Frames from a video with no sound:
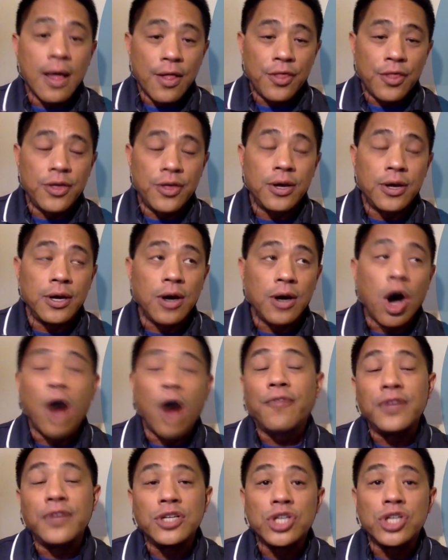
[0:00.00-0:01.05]
the
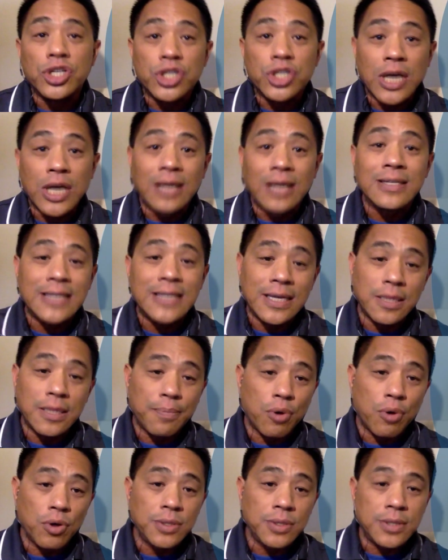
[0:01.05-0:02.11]
office shall seek the
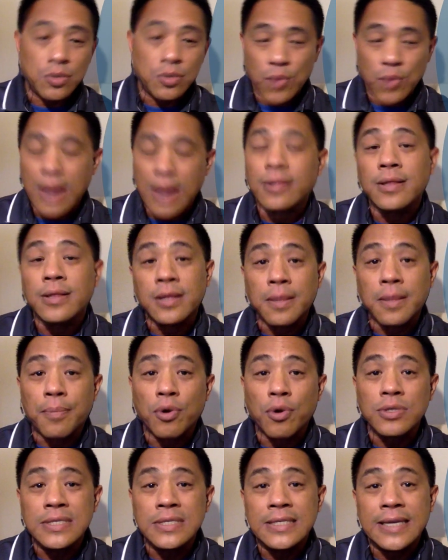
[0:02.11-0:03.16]
person rather than the
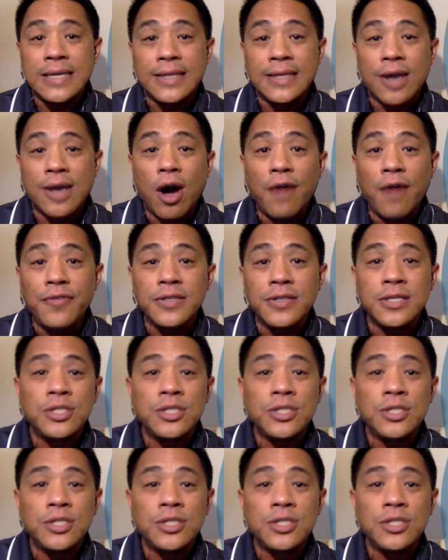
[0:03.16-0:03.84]
person seek the office.